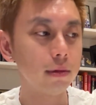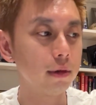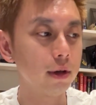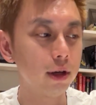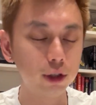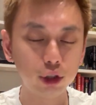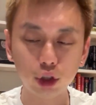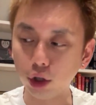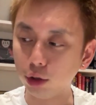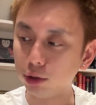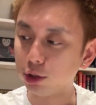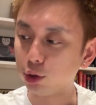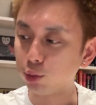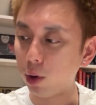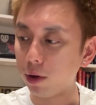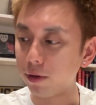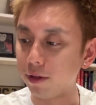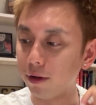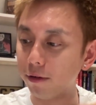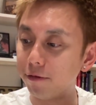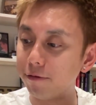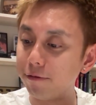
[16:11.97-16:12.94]
So it's one of
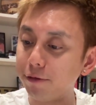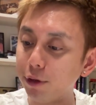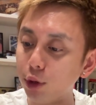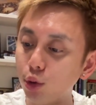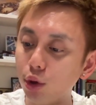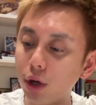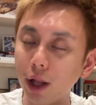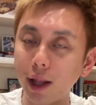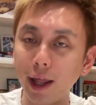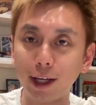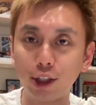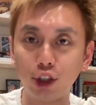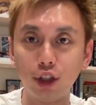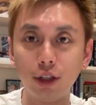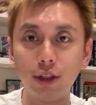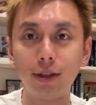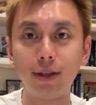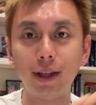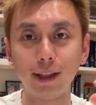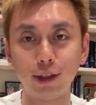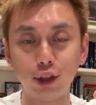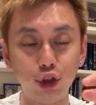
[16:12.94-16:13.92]
the few collections
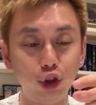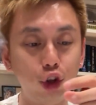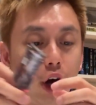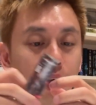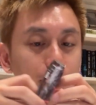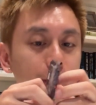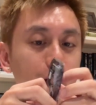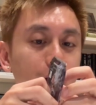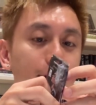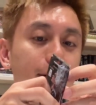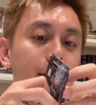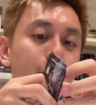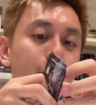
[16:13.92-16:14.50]
that's not in a